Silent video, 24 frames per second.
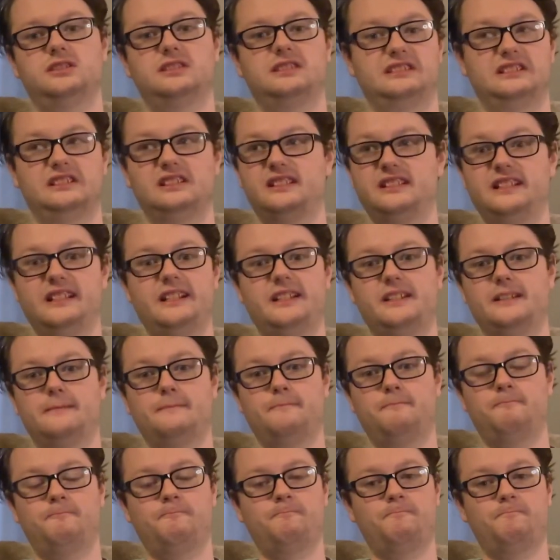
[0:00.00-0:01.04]
I'll get
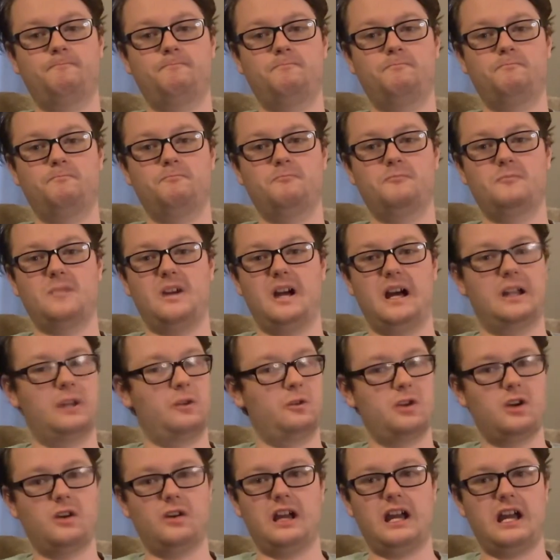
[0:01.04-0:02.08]
him. I
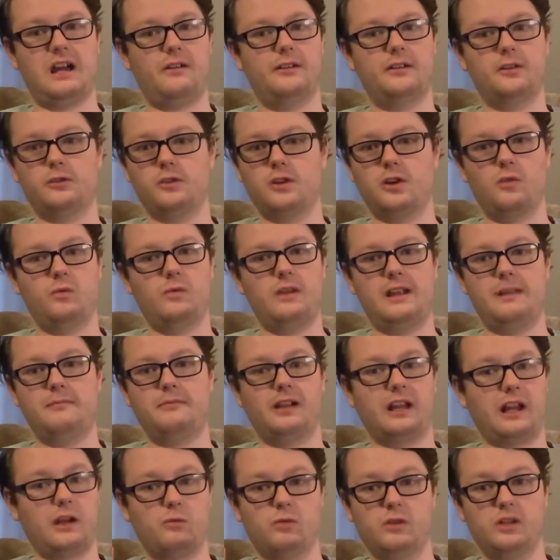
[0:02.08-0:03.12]
don't know how, I don't know when,
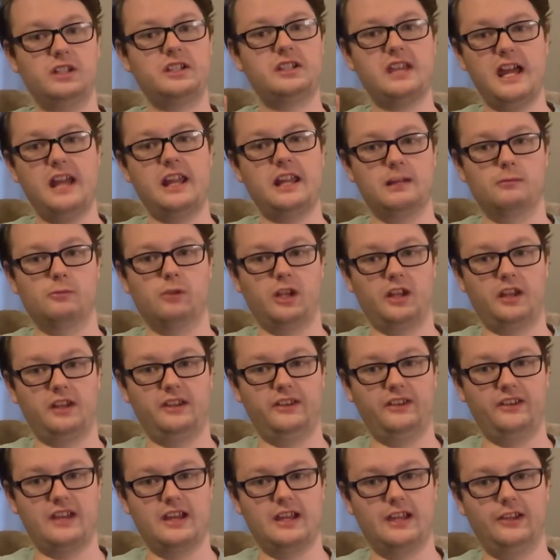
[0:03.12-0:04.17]
but I will get him one of
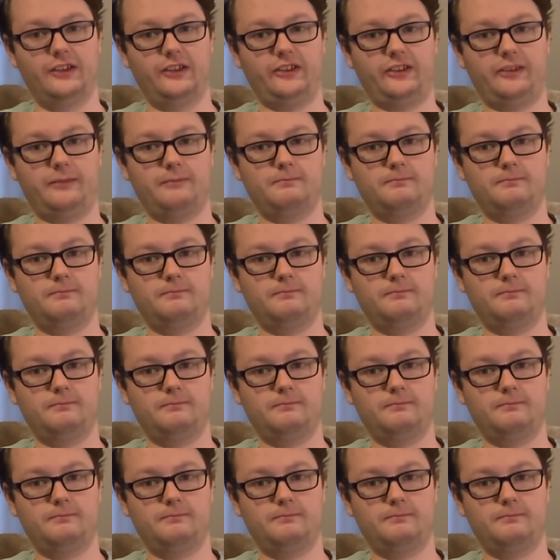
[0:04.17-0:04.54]
these days.